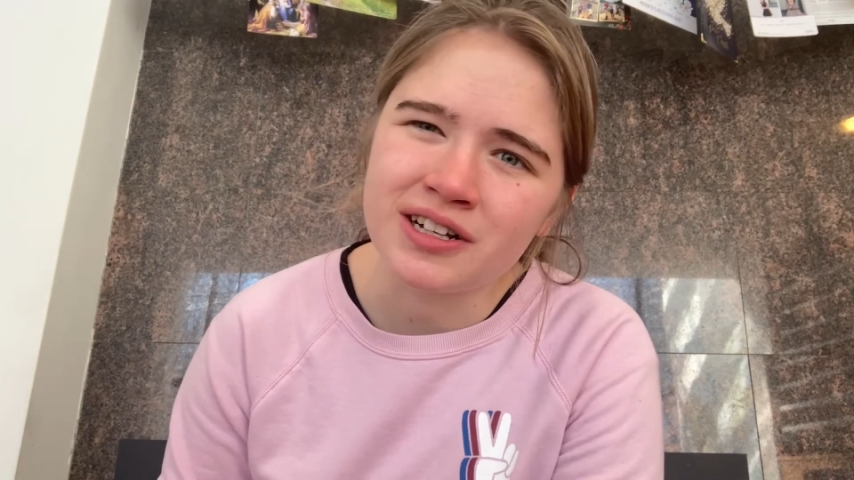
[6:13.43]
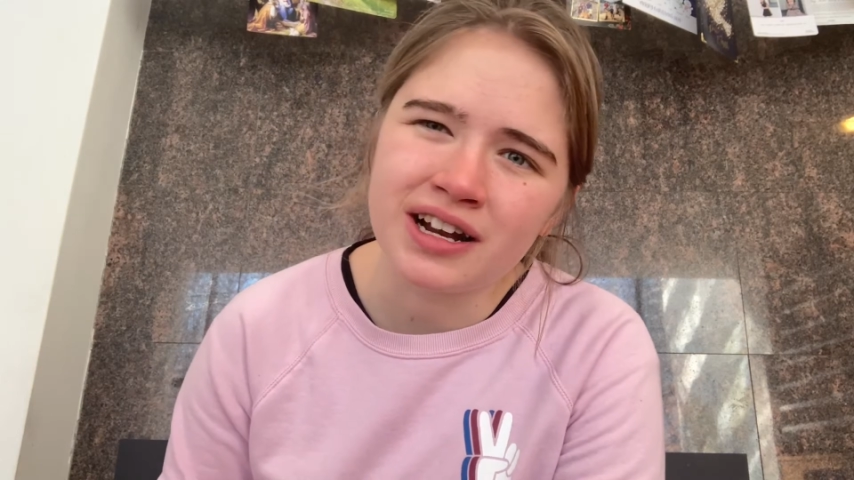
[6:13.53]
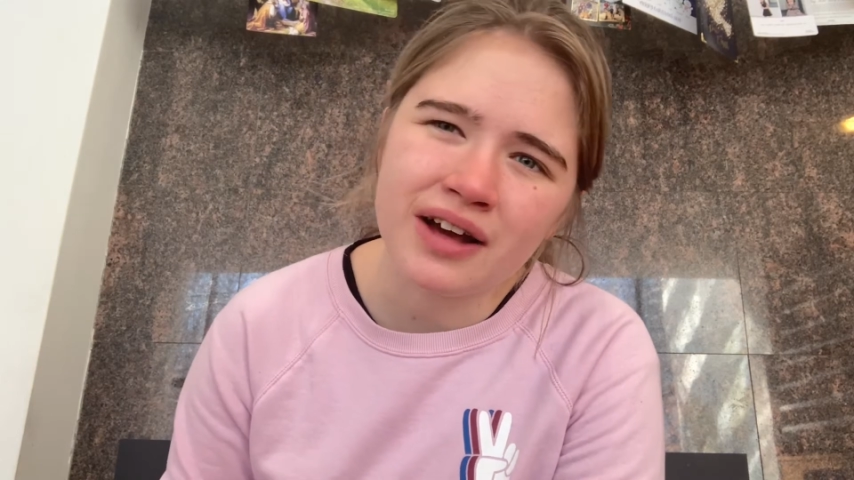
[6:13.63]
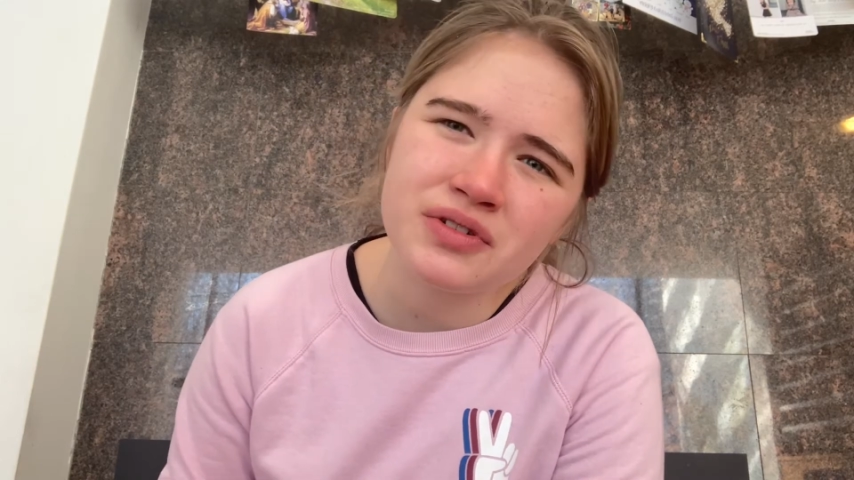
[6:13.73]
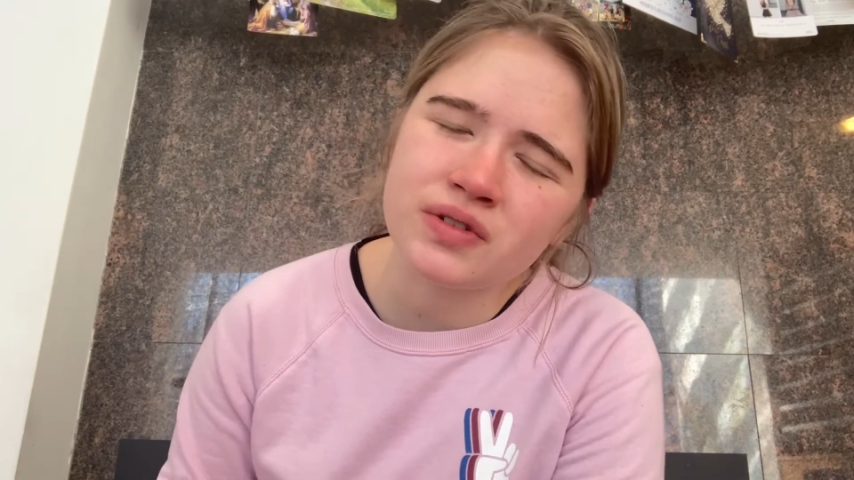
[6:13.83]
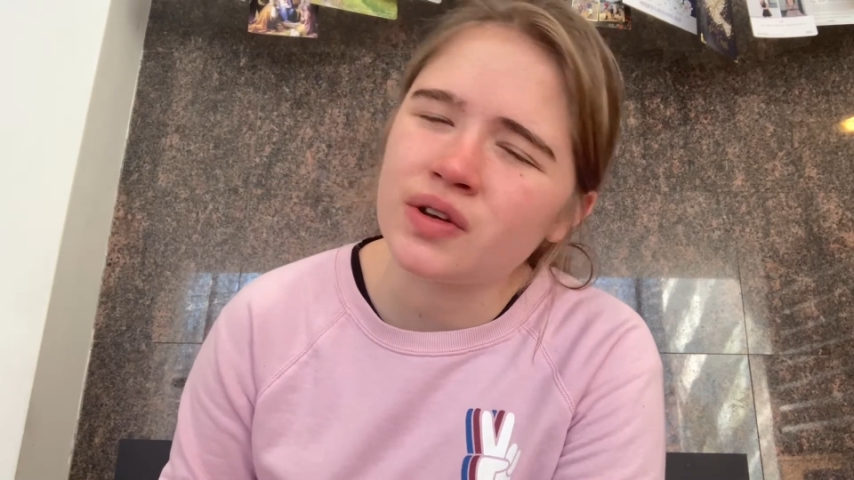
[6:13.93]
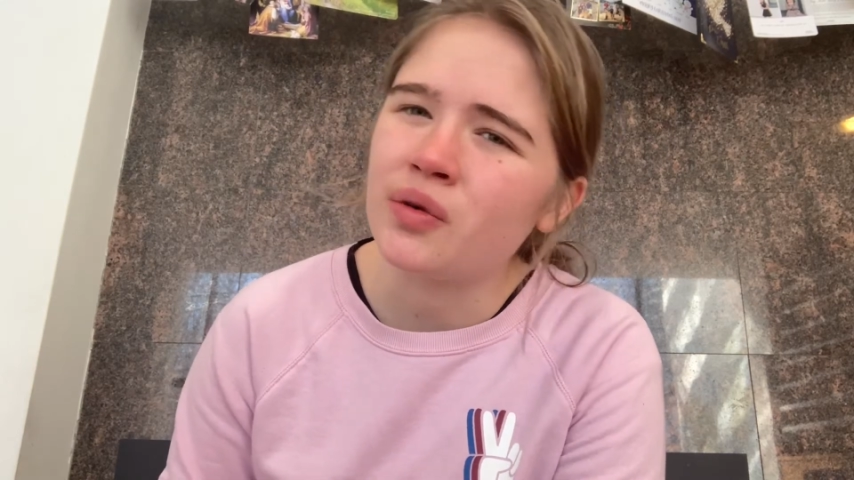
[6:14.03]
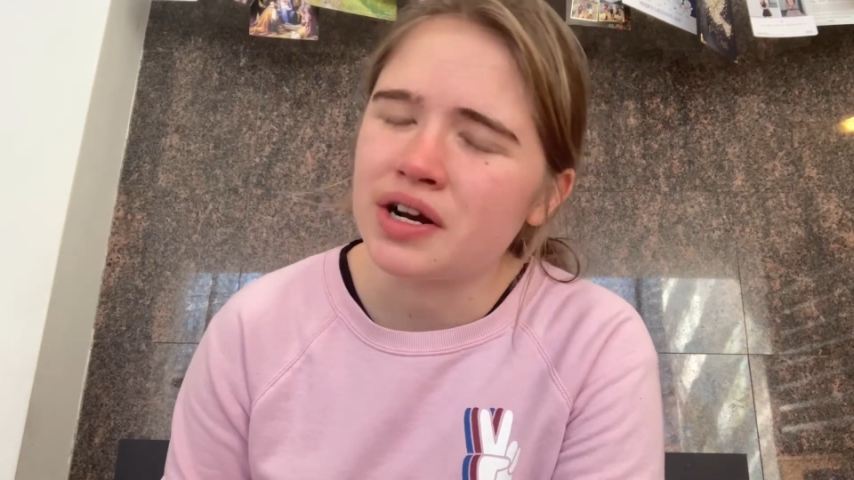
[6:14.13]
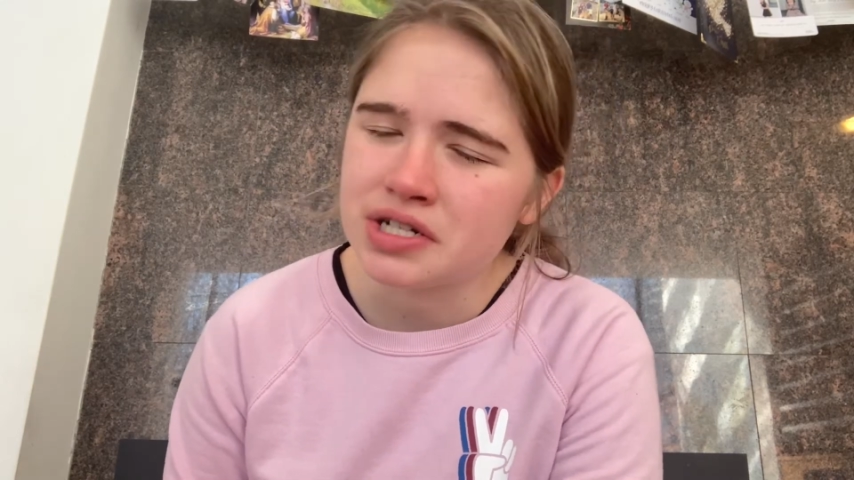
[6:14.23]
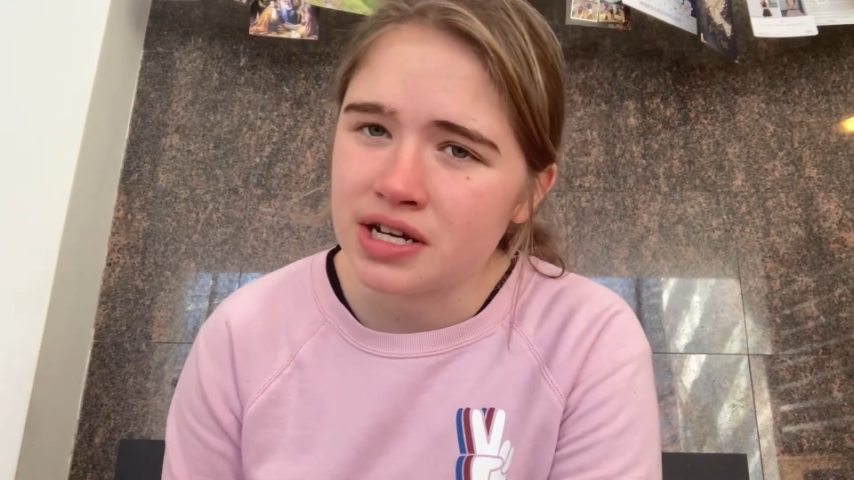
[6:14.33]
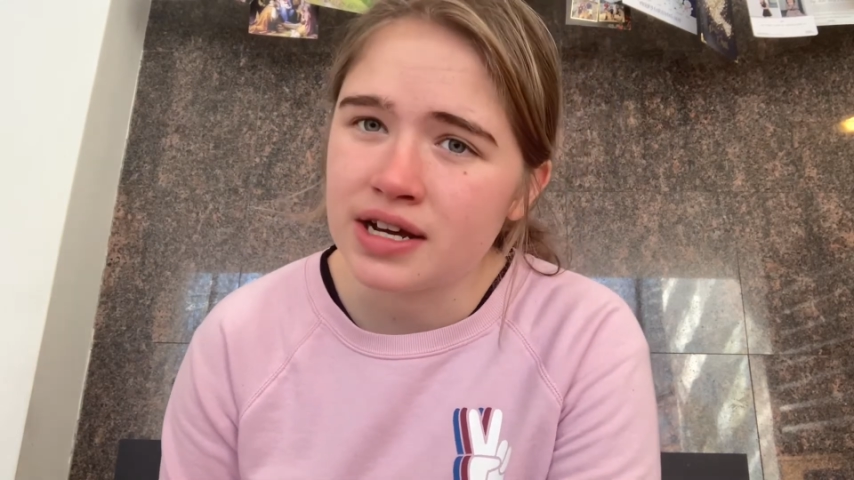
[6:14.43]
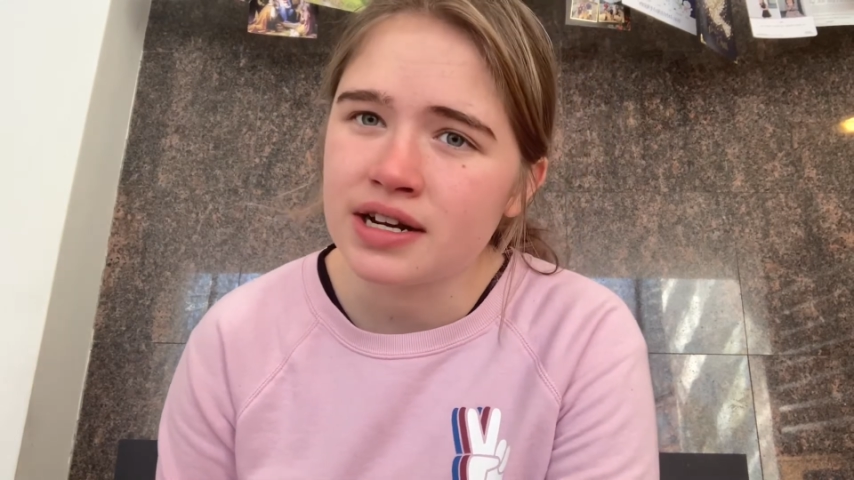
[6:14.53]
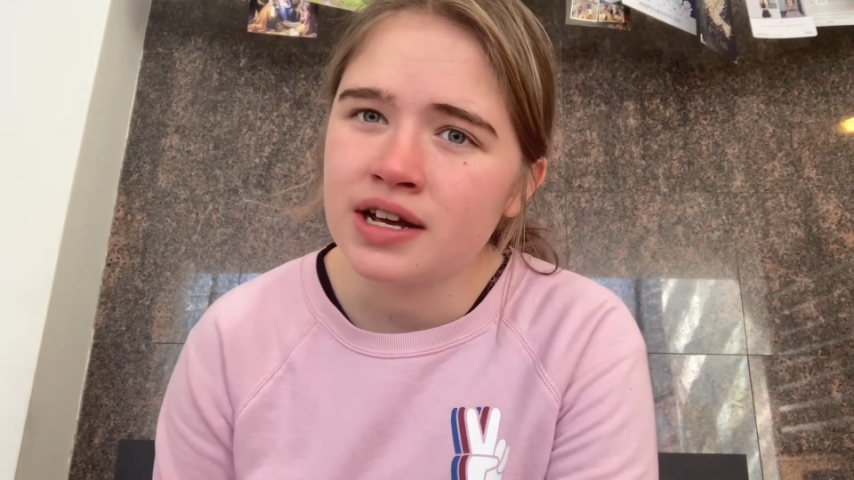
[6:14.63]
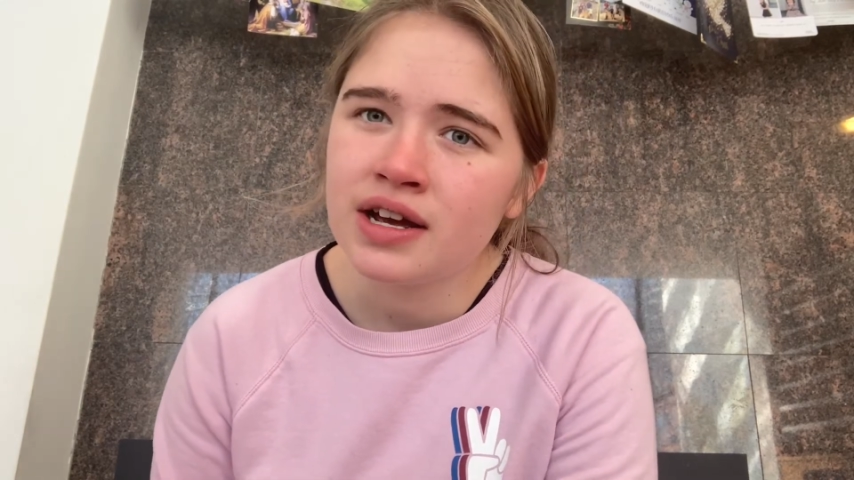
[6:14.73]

and I was only watching it